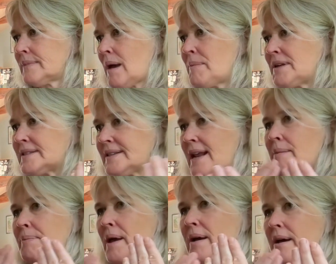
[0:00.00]
I'm going to set
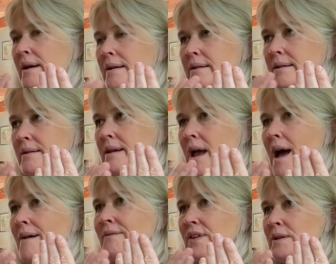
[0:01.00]
up a
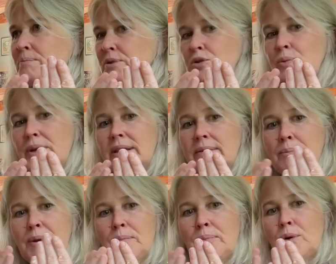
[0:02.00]
conflict between
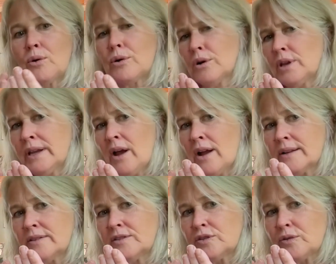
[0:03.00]
people early on
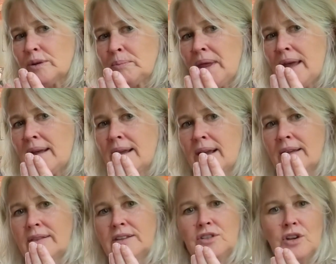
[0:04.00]
in the screenplay
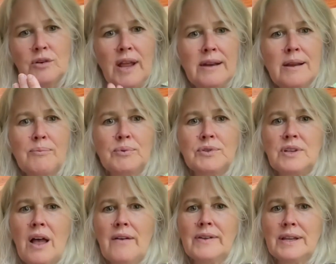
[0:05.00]
that's going to end up
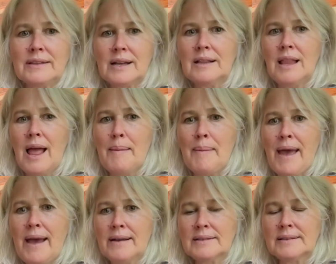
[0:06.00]
resolving at the
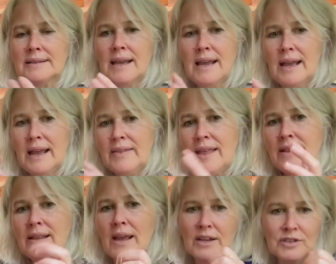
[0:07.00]
climax. And
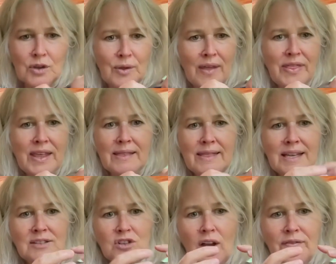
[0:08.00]
then, so I think
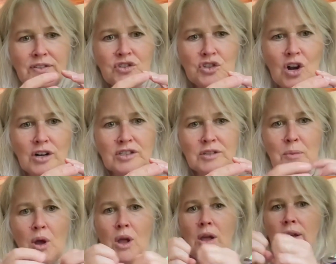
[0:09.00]
things often start
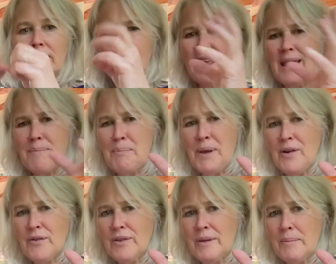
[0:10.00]
small, they get
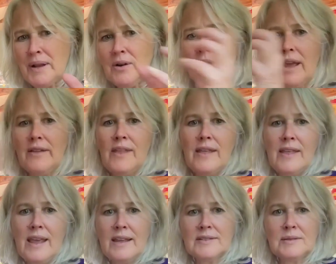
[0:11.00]
bigger in the middle, and then
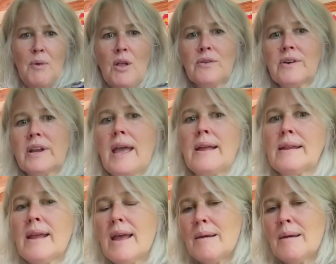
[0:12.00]
they get smaller again.